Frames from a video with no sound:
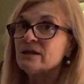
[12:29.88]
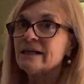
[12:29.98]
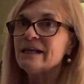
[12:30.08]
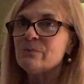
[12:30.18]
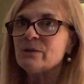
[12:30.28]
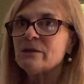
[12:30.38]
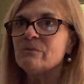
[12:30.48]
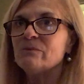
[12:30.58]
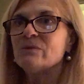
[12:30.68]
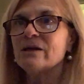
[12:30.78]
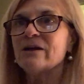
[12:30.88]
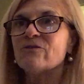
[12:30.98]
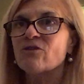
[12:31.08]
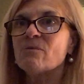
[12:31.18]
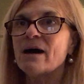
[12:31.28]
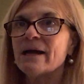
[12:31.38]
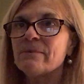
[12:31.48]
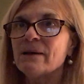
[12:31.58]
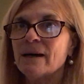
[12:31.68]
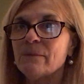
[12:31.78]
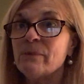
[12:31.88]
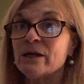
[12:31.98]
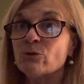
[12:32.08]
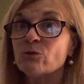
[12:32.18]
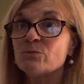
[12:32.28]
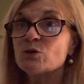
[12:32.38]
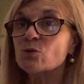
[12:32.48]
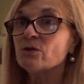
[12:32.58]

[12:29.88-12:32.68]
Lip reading: to keep it in for my bedroom door